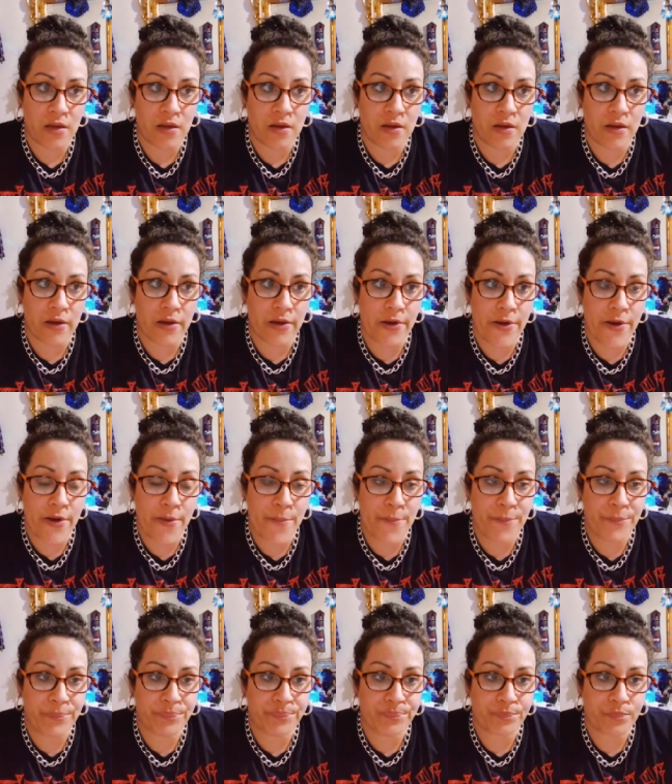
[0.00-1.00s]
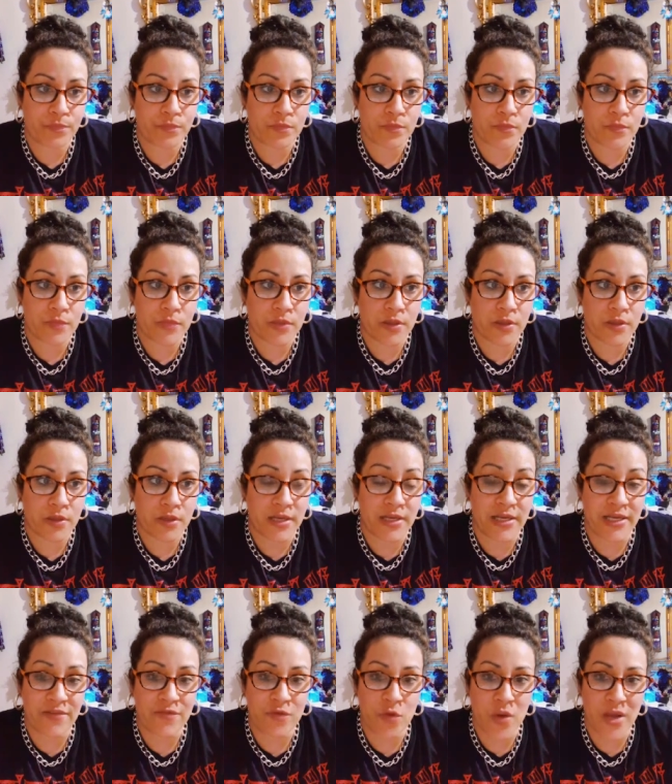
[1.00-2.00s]
um, an
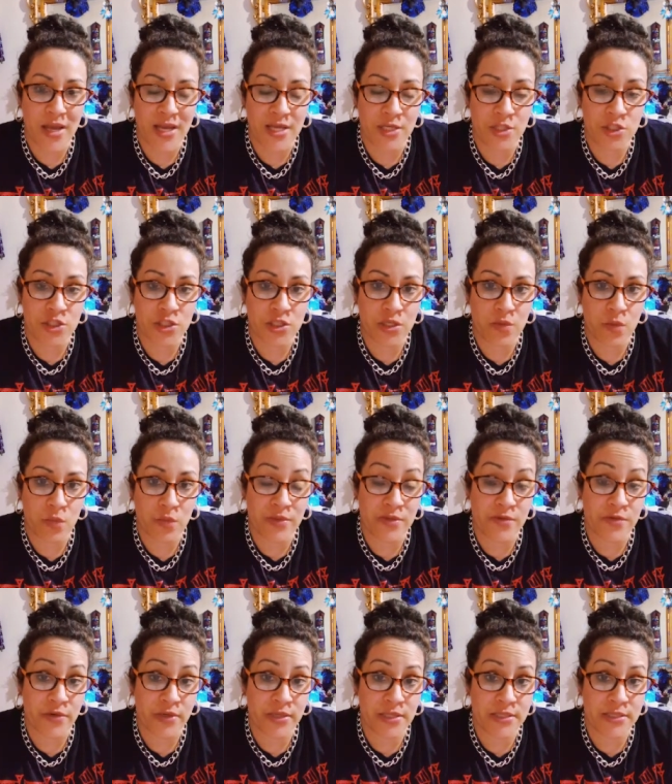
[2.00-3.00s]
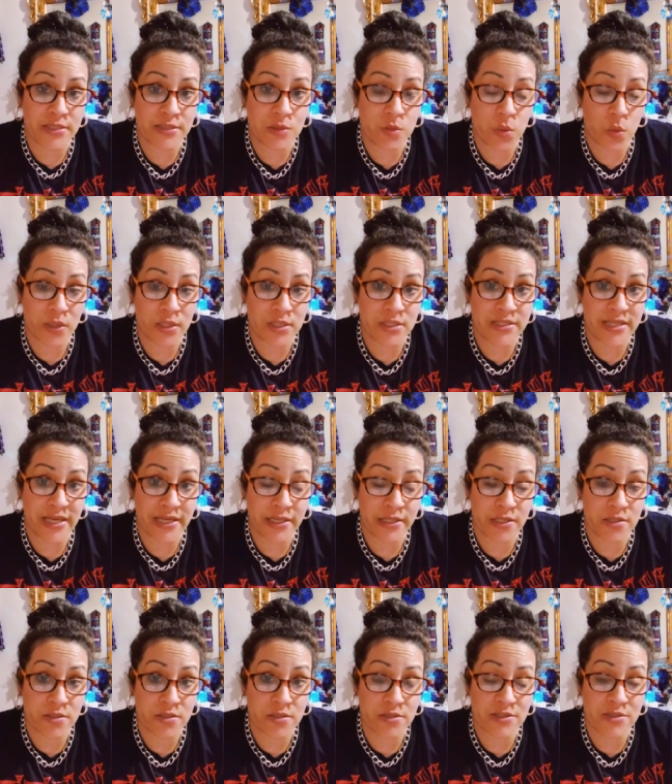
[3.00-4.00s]
evocation with the 20, 20,
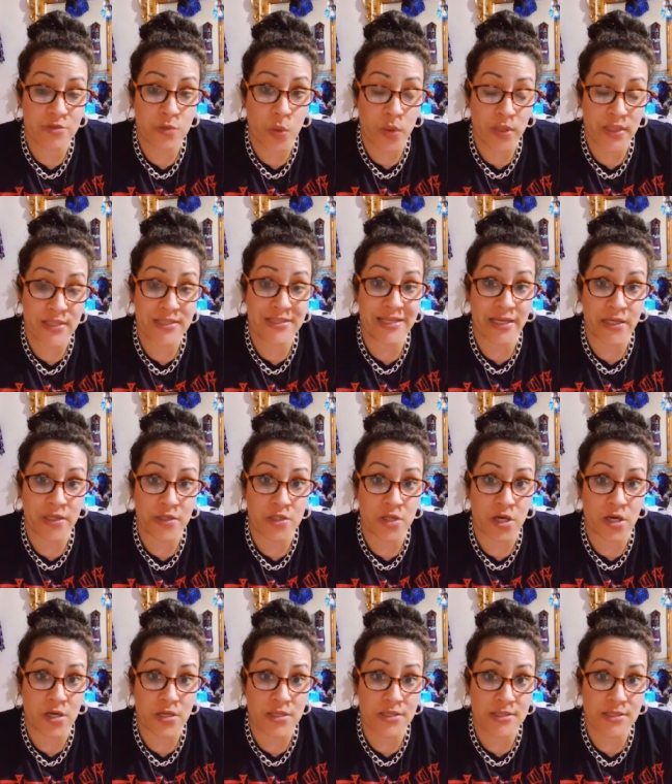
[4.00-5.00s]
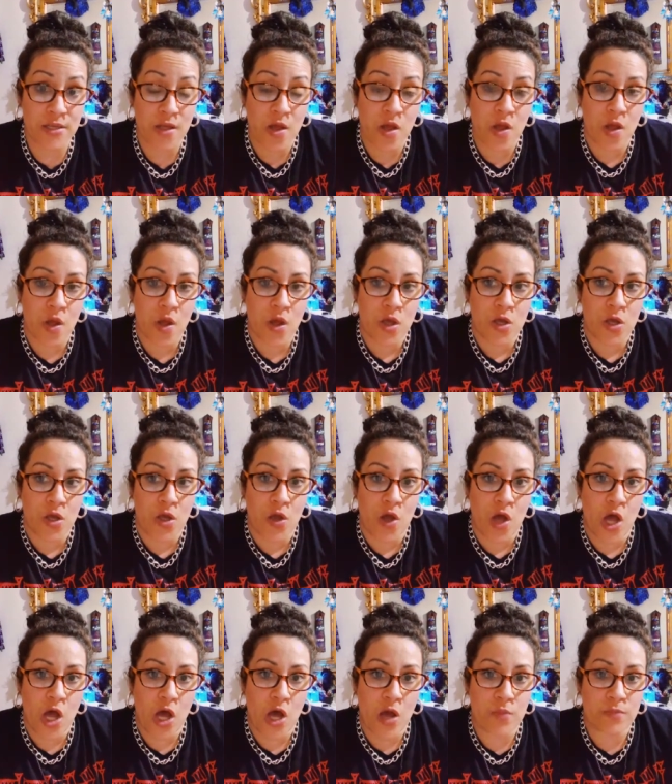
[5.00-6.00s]
deca, 20 decadarchs
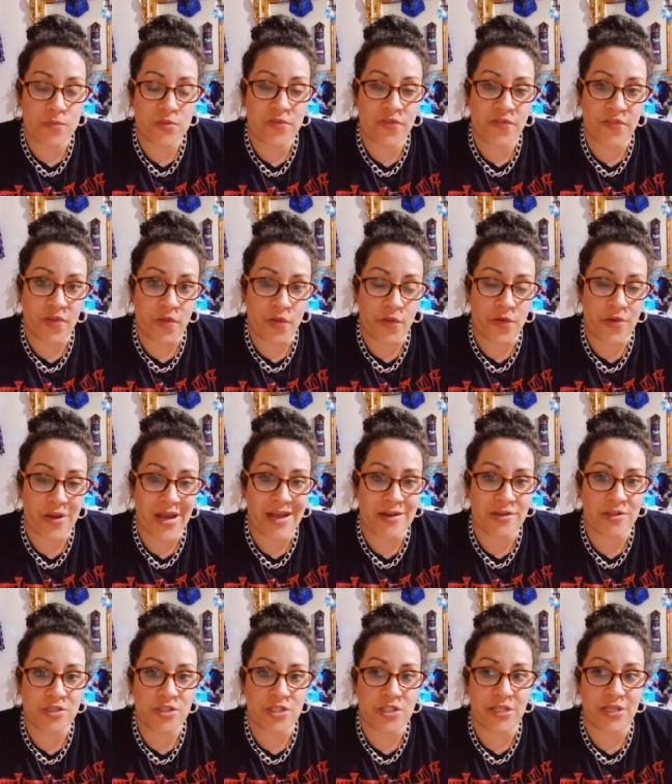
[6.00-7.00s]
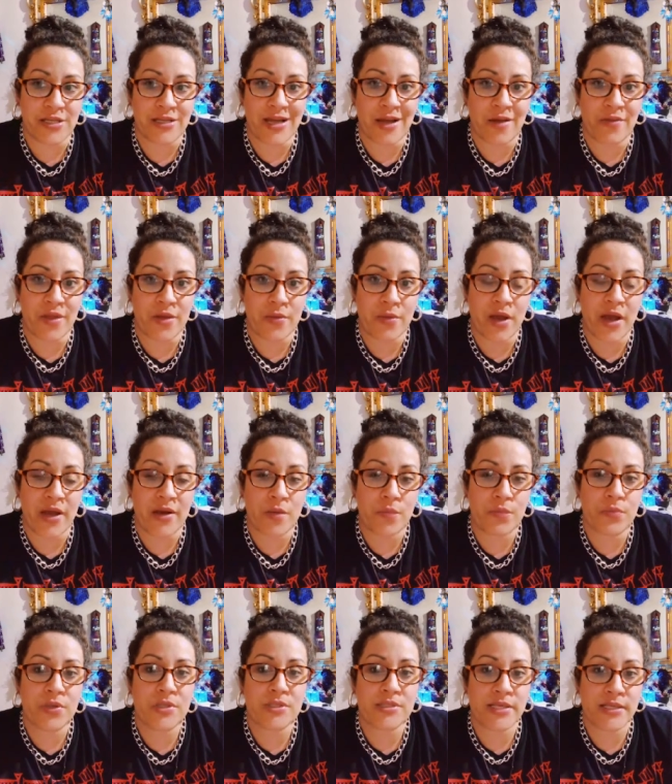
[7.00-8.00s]
um, to feel their energy and how they kind of
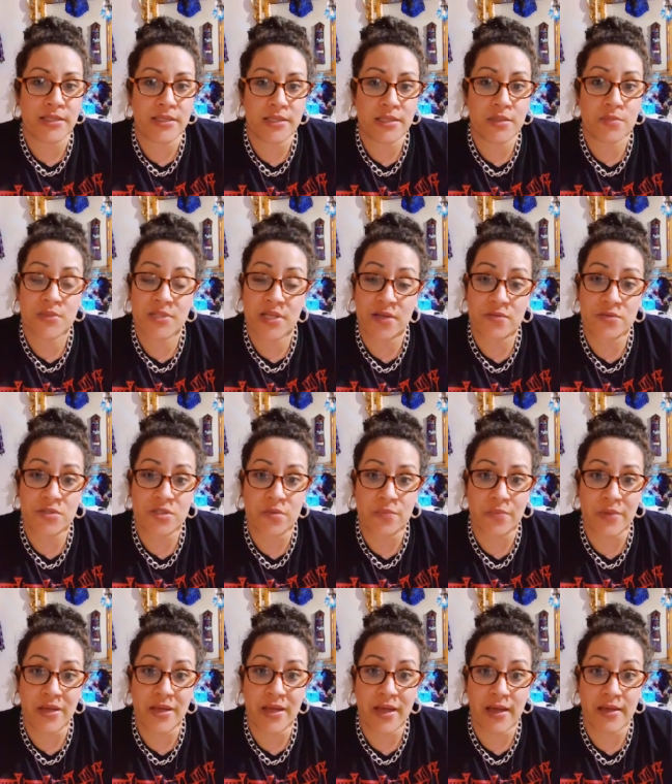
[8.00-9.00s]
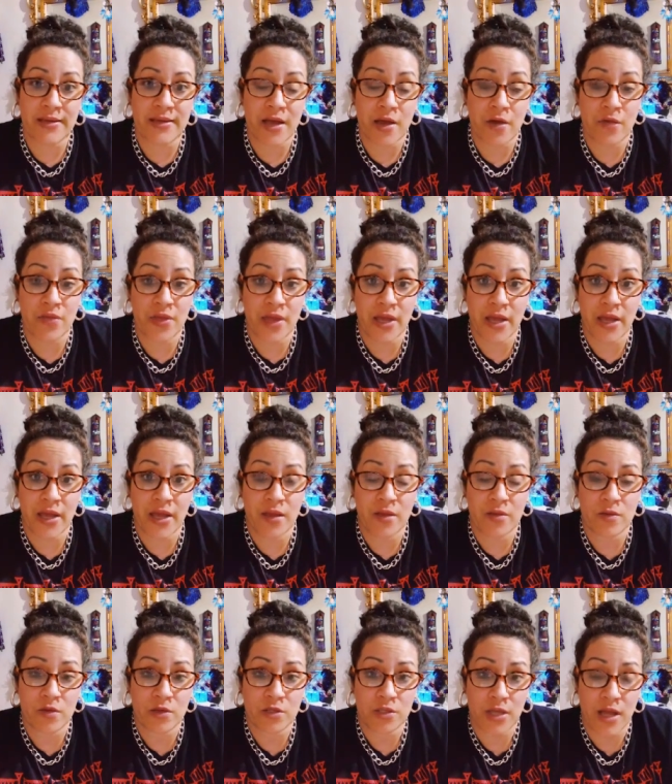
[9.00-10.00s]
presented themselves to me and how they
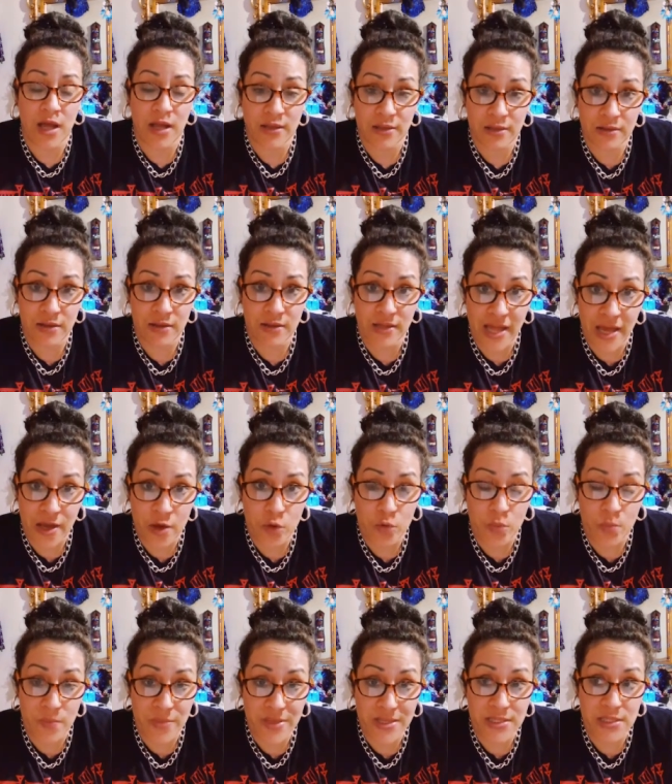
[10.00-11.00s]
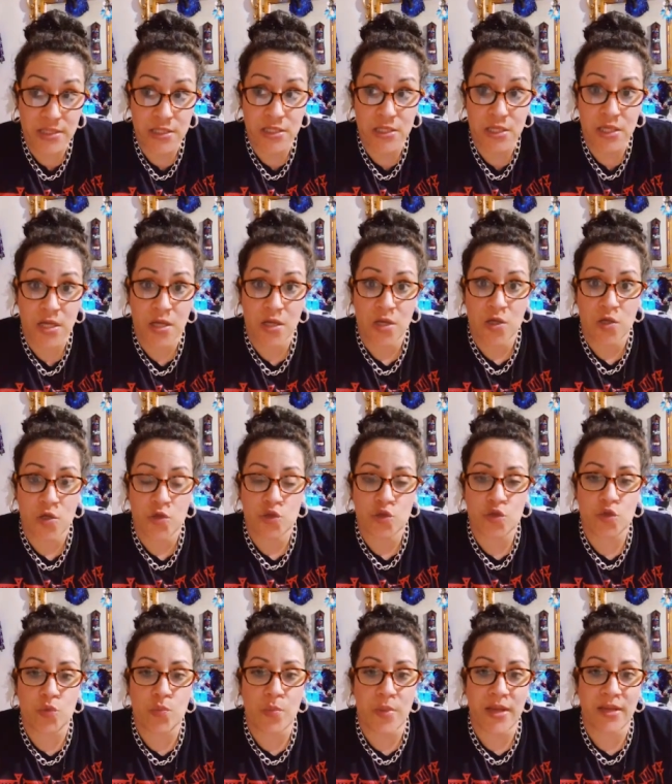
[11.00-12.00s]
allowed me
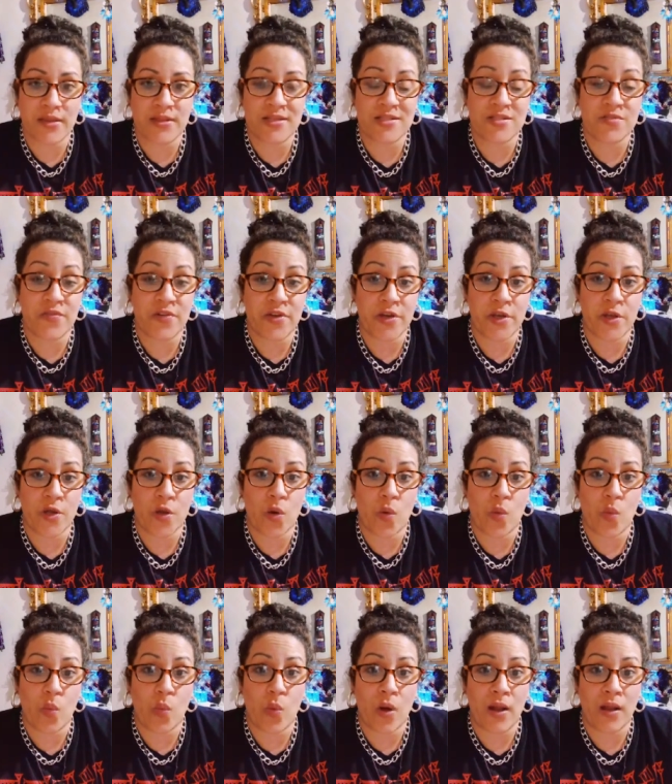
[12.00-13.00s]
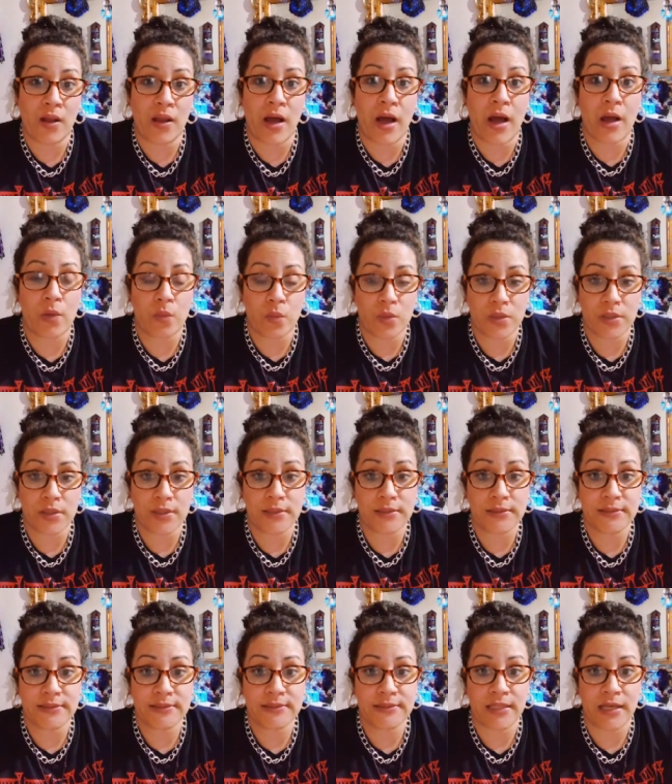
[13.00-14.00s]
to make this video while I
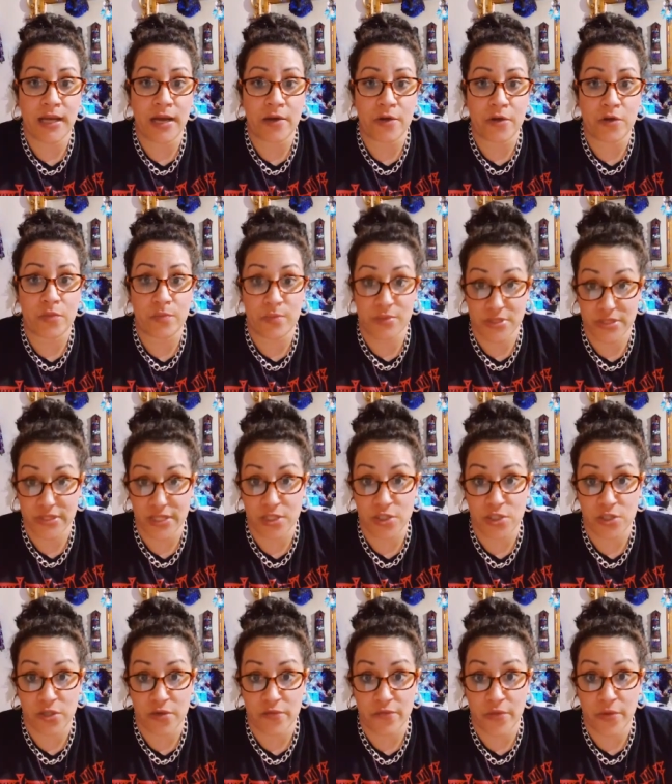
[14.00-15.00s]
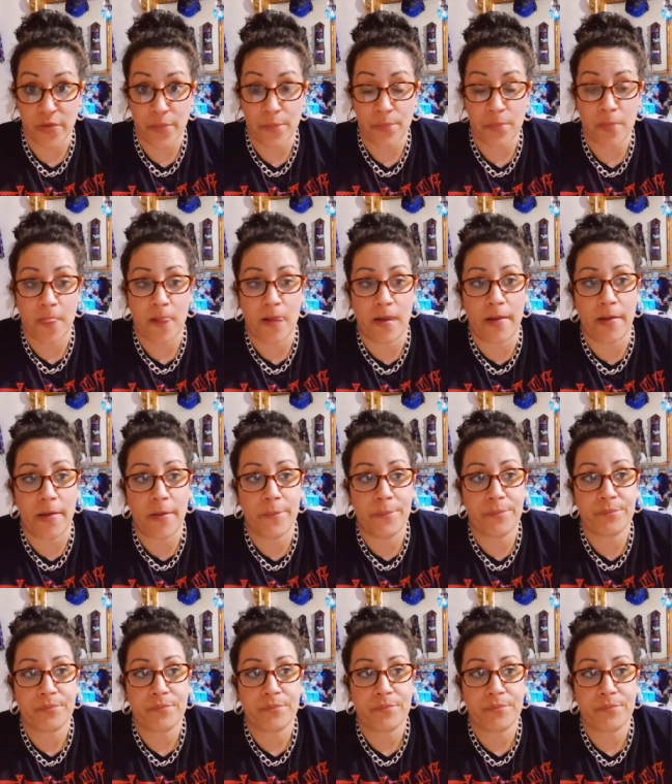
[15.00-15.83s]
was under possession of them. Um,